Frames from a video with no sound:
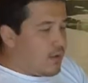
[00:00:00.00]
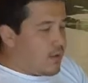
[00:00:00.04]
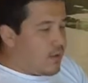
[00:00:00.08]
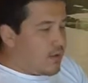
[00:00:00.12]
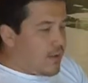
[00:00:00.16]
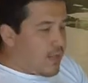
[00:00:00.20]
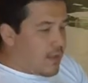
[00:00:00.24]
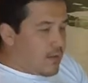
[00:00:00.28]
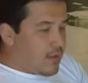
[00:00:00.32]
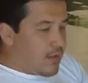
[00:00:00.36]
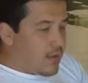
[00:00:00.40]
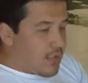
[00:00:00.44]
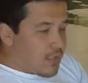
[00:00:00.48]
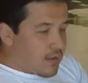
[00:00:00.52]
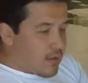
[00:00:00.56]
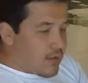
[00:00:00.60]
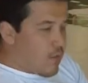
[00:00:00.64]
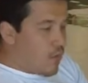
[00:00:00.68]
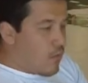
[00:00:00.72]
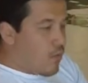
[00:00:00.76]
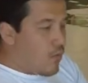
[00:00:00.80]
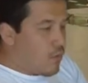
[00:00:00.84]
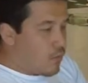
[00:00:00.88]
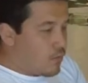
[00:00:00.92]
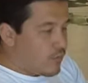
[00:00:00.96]
they get
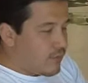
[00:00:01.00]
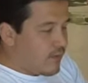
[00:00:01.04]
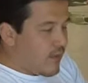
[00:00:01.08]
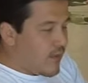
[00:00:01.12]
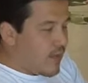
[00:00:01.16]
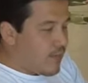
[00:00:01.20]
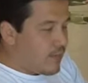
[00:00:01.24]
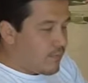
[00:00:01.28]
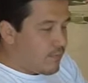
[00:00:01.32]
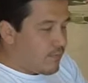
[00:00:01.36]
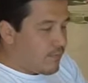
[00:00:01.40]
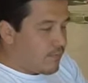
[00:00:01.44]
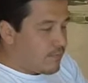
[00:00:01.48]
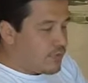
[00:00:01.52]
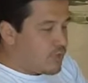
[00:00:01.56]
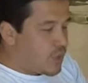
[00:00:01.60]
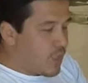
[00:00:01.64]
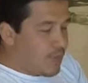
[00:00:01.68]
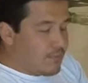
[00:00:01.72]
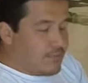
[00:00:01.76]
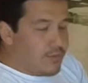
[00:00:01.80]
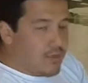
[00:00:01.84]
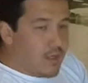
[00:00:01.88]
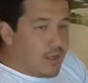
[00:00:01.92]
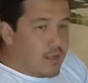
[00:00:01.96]
their whole tape
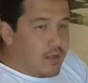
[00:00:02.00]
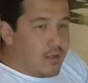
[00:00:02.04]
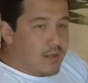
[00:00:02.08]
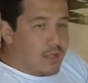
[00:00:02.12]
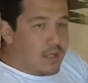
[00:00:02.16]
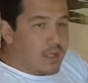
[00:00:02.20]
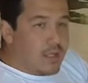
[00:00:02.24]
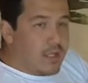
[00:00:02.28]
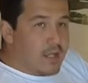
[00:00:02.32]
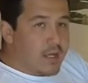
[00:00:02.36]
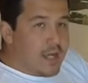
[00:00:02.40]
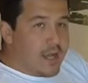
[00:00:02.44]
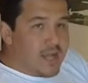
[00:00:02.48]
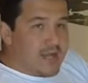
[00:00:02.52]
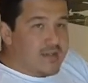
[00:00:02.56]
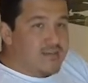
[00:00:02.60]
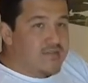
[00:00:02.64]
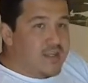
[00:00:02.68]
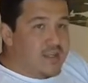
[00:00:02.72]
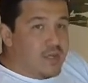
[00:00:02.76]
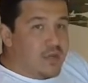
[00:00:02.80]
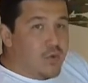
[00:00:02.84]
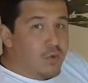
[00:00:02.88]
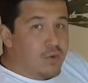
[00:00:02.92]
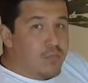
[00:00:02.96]
job done, and then as
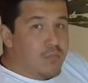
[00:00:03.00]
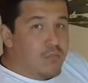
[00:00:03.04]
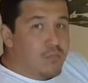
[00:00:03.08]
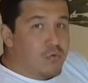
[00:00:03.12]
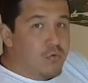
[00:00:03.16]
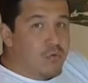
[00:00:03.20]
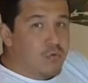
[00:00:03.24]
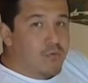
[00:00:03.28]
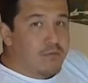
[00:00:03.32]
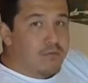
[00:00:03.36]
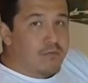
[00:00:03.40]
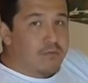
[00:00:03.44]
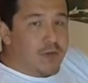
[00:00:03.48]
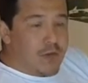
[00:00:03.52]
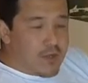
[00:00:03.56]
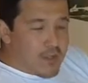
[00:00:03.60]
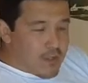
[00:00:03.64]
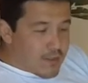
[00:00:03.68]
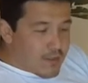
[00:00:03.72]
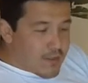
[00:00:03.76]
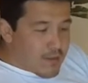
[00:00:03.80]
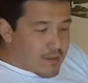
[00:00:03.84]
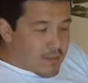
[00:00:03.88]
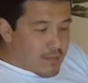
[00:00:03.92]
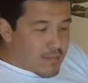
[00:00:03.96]
they go to move,
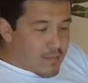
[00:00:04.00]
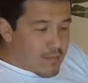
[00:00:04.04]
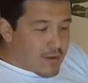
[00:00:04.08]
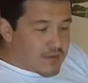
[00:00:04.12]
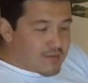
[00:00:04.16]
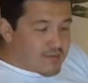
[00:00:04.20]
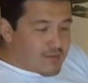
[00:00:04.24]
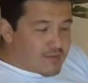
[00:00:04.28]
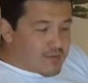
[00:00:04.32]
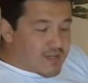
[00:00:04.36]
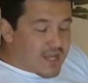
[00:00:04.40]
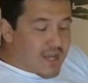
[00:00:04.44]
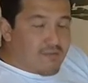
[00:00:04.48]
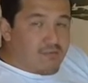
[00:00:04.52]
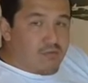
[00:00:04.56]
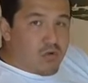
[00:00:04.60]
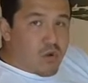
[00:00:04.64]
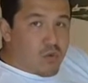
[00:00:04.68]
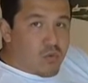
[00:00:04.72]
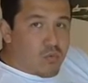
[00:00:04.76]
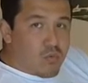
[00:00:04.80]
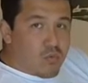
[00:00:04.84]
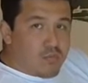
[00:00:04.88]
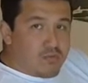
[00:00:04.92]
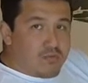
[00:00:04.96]
their muscles have
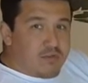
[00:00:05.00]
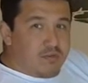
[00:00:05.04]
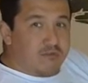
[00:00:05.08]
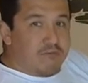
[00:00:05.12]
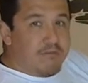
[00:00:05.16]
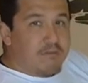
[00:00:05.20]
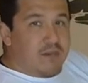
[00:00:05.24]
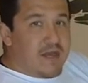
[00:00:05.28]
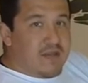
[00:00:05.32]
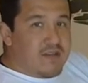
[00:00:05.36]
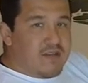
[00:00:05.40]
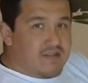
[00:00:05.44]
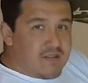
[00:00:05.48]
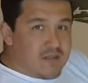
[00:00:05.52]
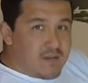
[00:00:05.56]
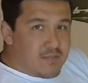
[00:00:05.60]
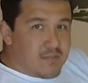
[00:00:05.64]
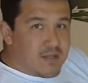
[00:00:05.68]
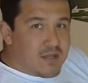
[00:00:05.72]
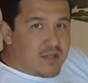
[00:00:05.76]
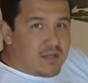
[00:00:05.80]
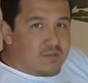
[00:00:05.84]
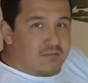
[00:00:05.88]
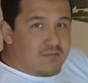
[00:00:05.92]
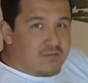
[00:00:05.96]
no room to flex, and it
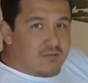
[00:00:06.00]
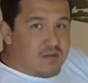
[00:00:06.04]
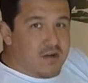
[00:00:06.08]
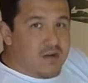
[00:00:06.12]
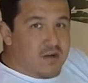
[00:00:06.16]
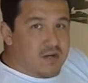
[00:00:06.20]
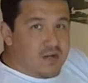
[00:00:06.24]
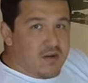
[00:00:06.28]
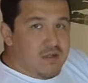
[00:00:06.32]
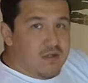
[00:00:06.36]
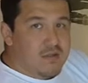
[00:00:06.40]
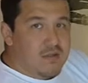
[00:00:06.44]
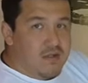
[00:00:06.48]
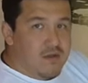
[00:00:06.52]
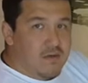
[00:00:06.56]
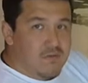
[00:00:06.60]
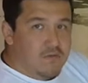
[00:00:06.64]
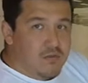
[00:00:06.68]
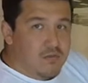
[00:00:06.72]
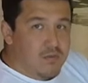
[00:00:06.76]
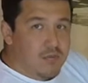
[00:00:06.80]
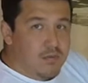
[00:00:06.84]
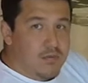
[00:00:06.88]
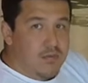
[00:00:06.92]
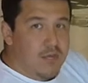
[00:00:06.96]
becomes very
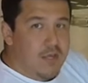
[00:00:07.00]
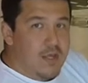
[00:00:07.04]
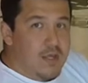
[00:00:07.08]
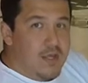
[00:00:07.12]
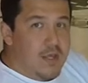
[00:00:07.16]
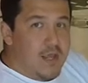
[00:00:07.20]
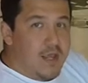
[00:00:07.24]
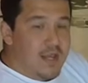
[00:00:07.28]
uncomfortable,